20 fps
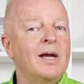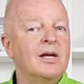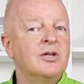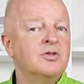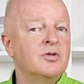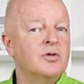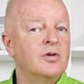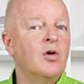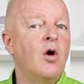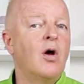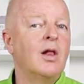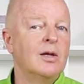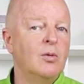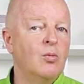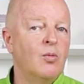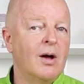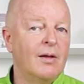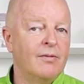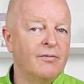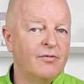we can do an
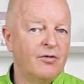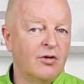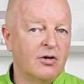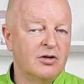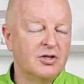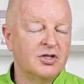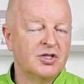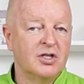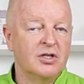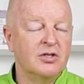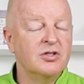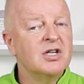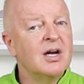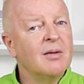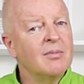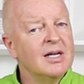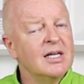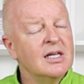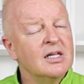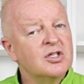all-in-one version.
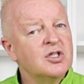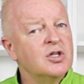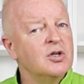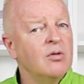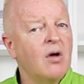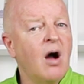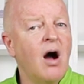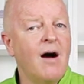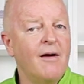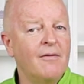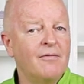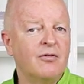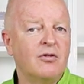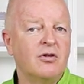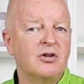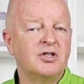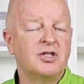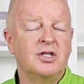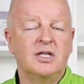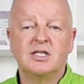Generally, the 2-half
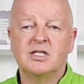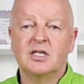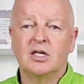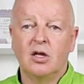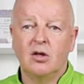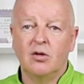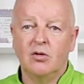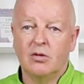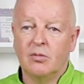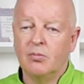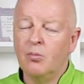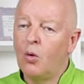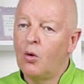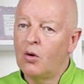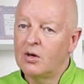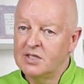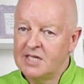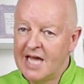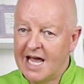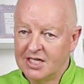version is gonna look
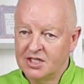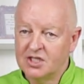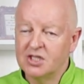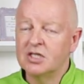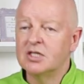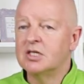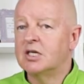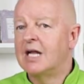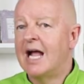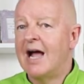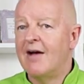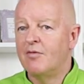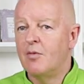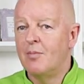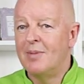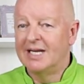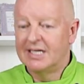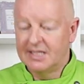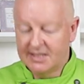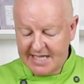more textured and have a
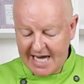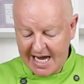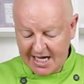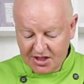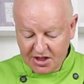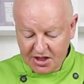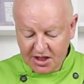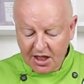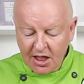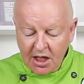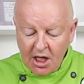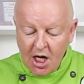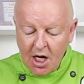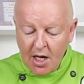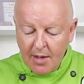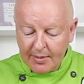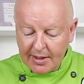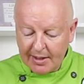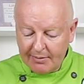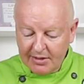better texture,
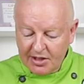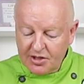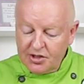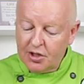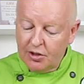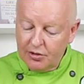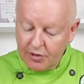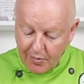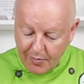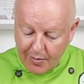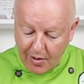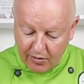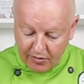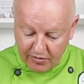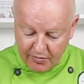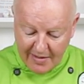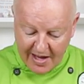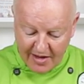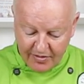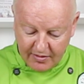but I'm gonna show you
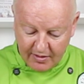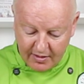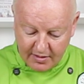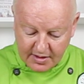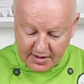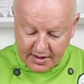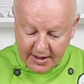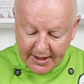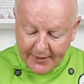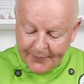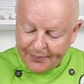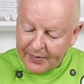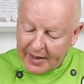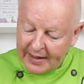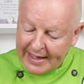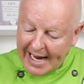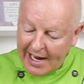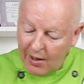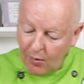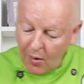both methods.
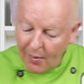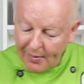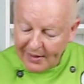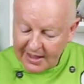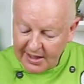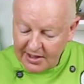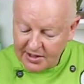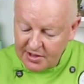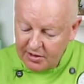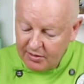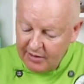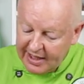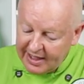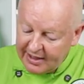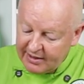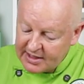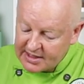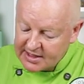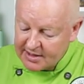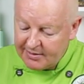Now what we're going to do
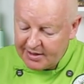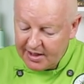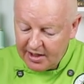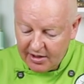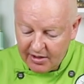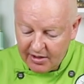here is we're going to